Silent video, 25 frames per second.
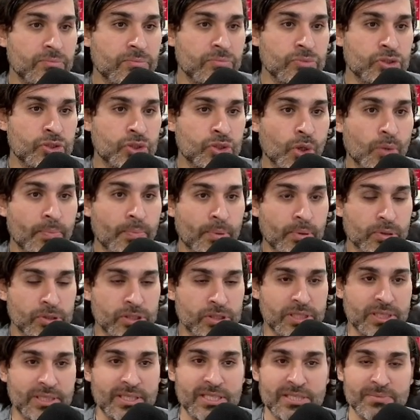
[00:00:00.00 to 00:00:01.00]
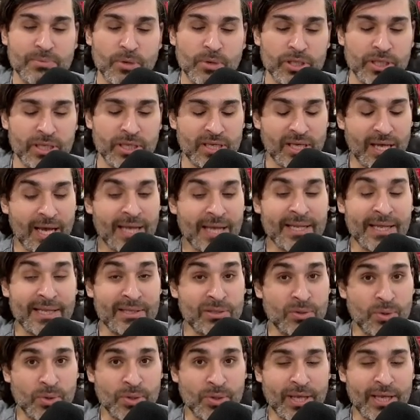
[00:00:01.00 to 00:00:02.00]
Joe posted this morning, and I
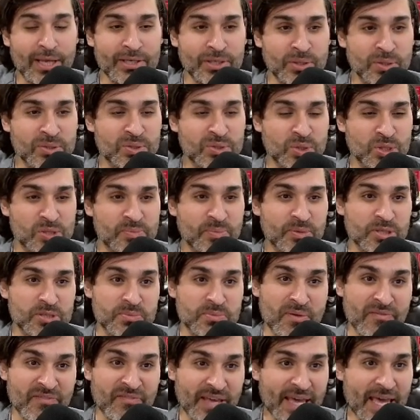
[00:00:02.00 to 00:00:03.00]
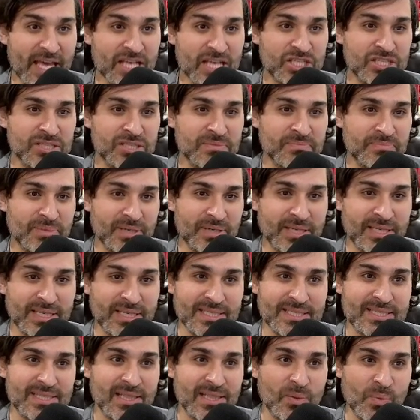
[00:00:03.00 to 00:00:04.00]
know that, you know, Joe's supposed to be on vacation, but
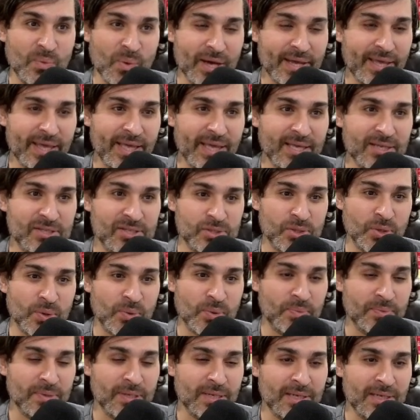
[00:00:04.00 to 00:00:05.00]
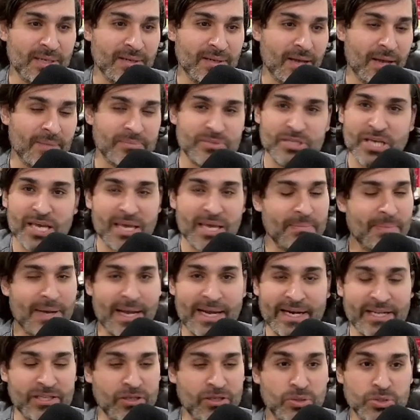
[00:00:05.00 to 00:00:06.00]
he's still working, so I'm shaking my
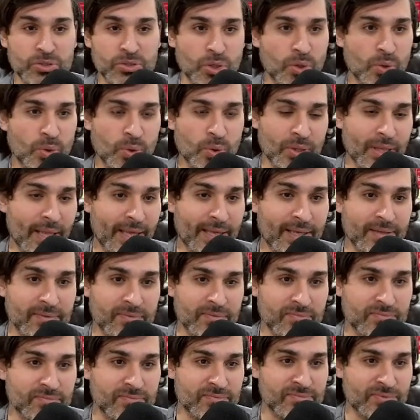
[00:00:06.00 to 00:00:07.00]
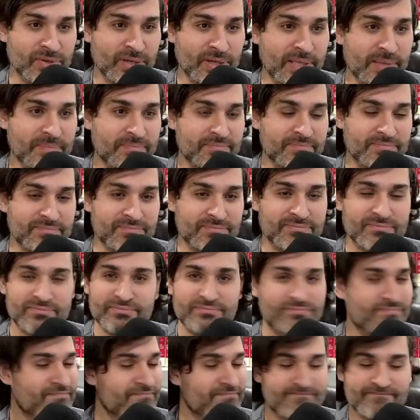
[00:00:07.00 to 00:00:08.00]
head at you, Joe, like really,
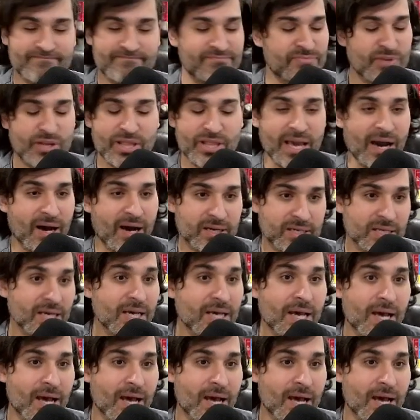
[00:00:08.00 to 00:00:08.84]
really hard.